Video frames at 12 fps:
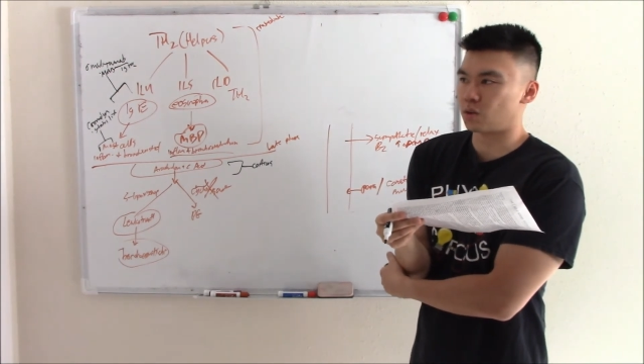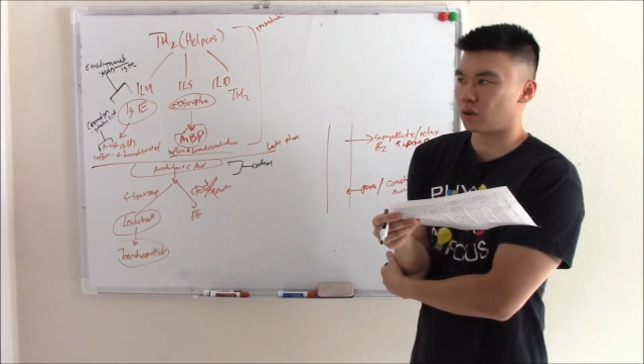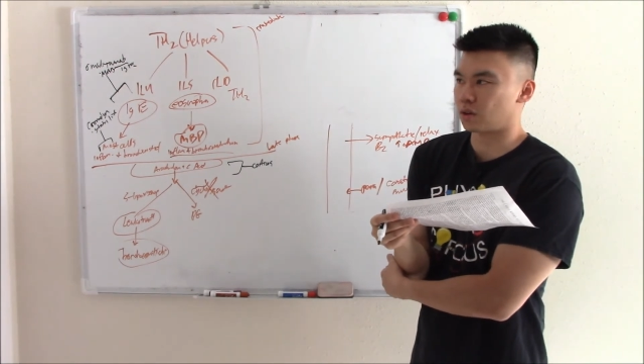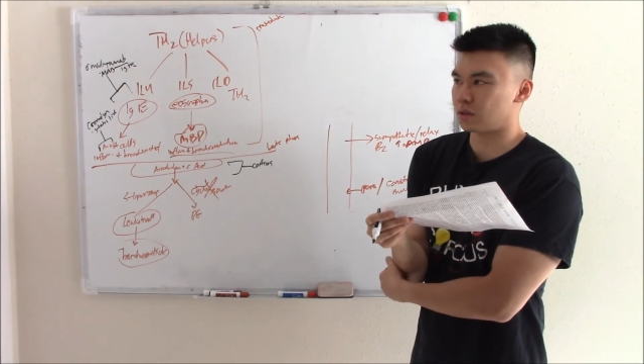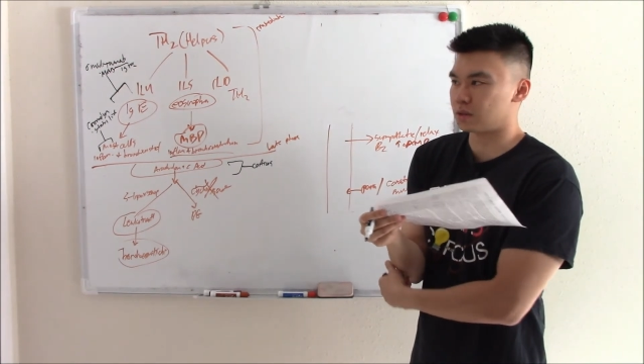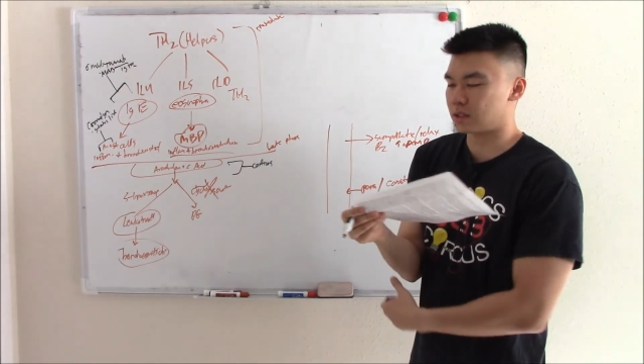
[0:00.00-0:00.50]

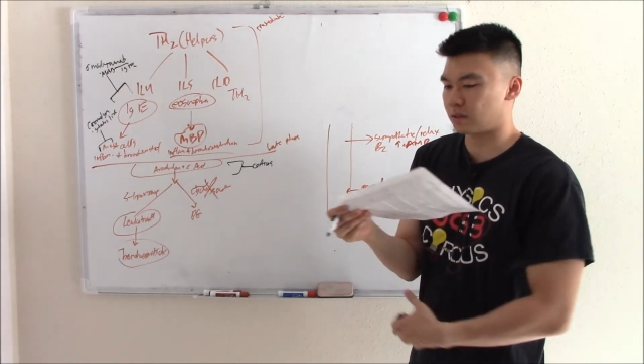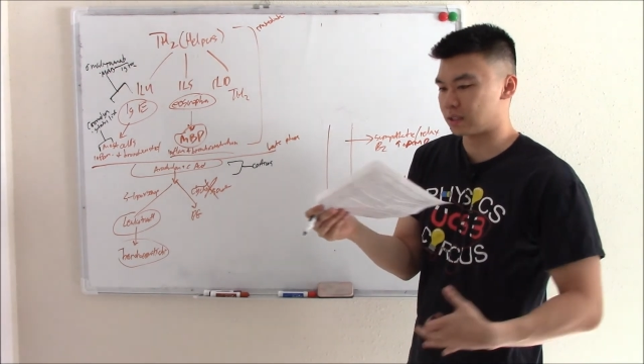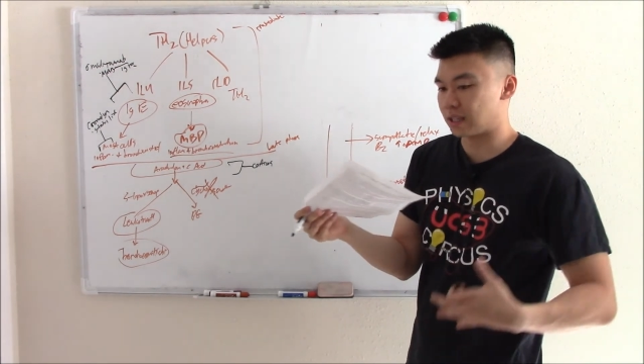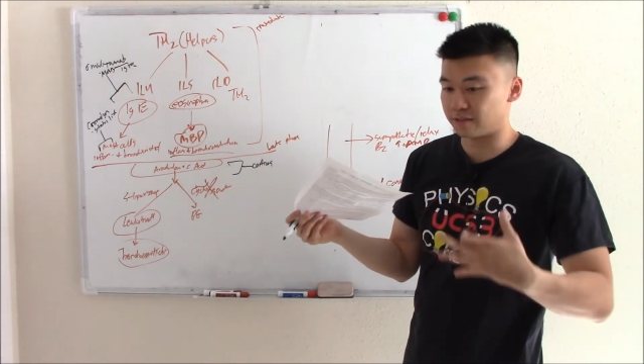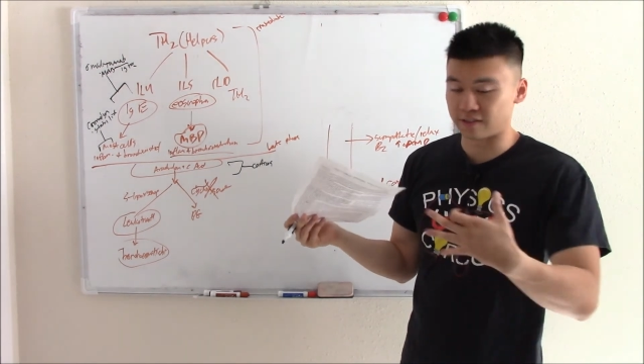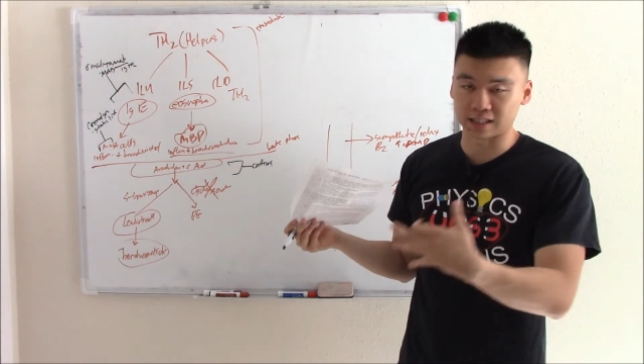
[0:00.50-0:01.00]
corticosteroids
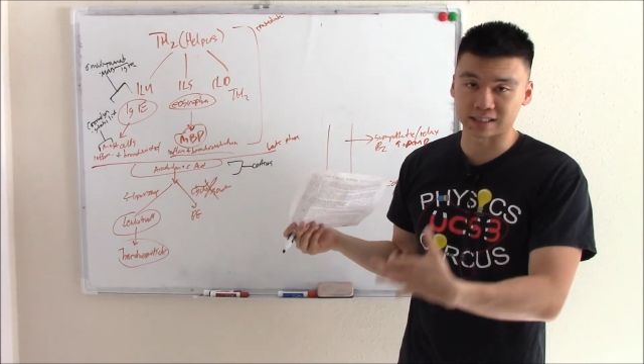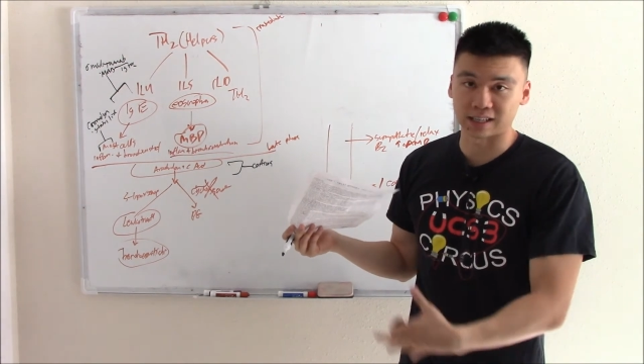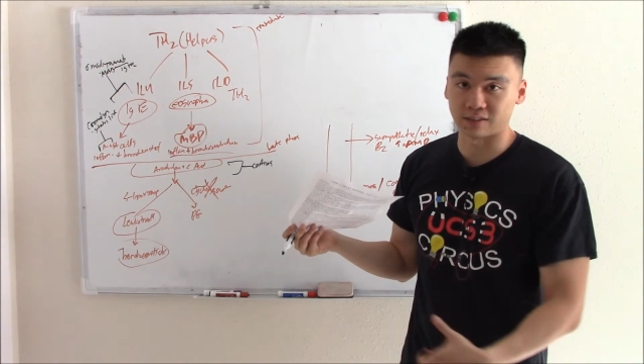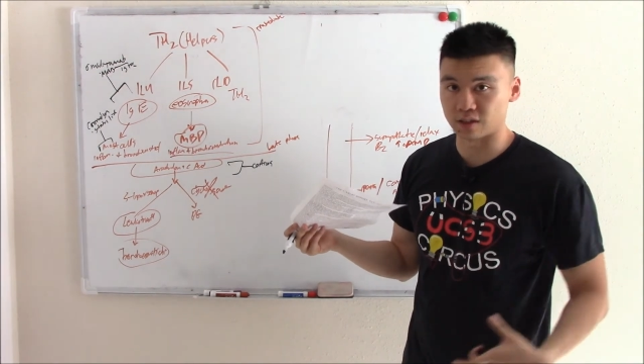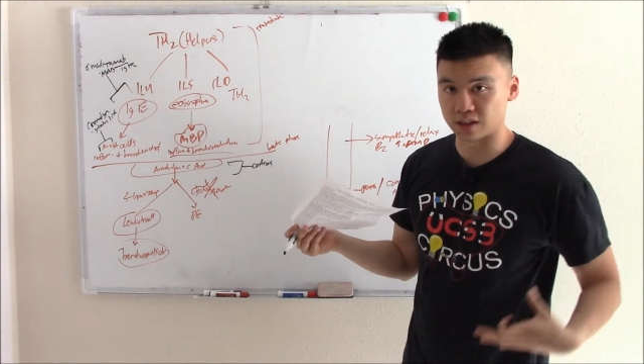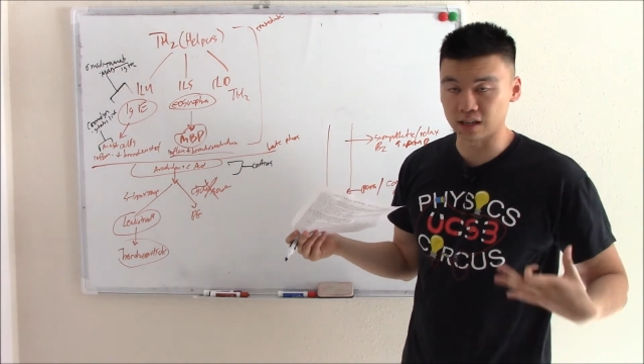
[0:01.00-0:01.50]
that affects
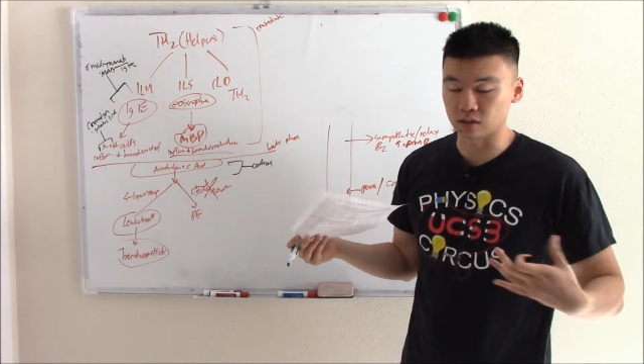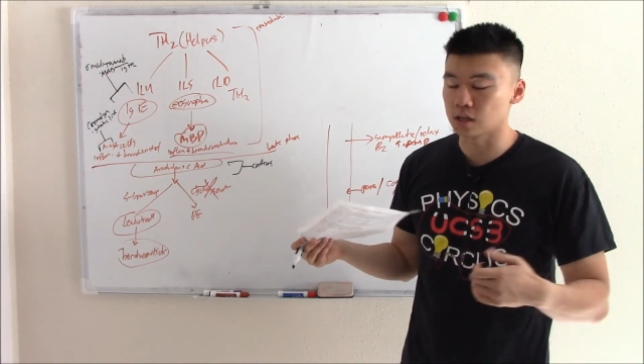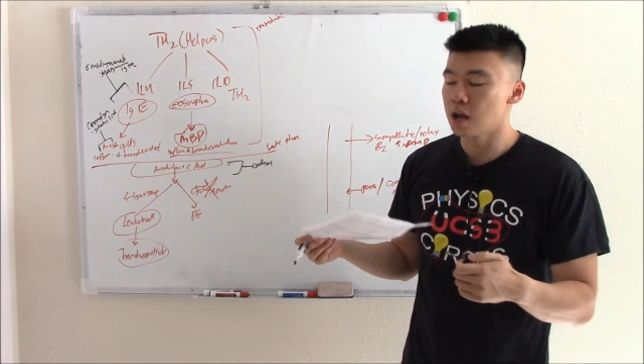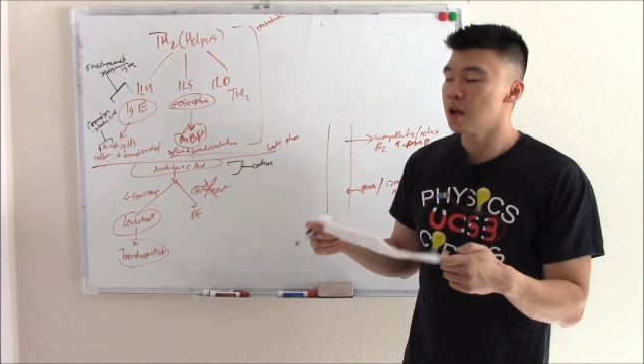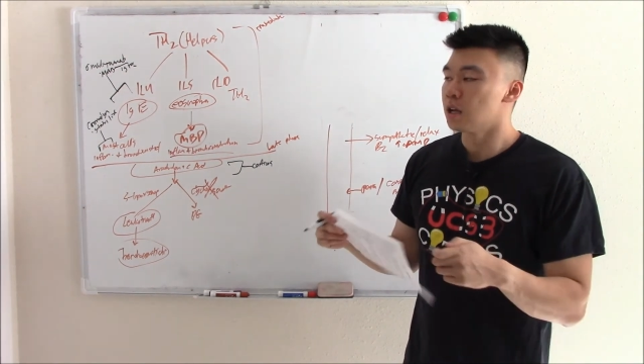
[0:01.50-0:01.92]
everything else.